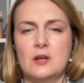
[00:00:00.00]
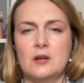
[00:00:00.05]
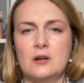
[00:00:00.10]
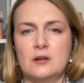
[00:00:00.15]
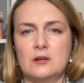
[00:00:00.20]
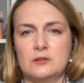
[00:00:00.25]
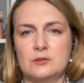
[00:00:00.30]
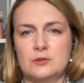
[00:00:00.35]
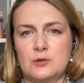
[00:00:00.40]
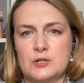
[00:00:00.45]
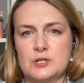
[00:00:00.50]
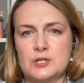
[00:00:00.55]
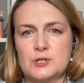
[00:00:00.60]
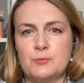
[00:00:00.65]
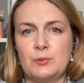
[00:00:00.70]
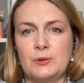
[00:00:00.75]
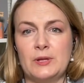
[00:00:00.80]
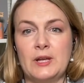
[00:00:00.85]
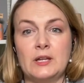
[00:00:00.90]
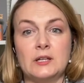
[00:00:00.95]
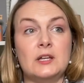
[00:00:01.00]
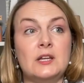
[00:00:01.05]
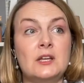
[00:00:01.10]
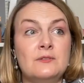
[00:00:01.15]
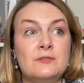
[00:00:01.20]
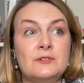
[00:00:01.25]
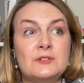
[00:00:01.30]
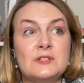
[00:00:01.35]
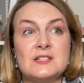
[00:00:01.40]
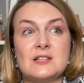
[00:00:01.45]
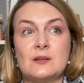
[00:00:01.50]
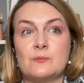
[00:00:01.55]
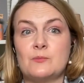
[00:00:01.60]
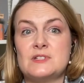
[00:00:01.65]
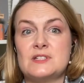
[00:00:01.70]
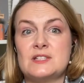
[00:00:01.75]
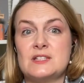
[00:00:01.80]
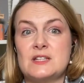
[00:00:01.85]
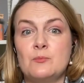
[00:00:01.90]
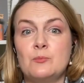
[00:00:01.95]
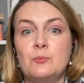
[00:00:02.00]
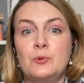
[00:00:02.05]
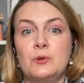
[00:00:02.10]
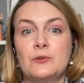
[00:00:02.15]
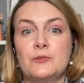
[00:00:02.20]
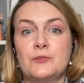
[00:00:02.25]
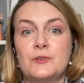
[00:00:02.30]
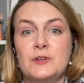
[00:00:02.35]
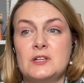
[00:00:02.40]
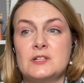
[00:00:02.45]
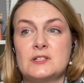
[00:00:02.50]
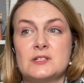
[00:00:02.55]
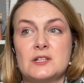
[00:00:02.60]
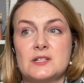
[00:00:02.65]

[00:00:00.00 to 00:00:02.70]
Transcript: to explain even some simple things.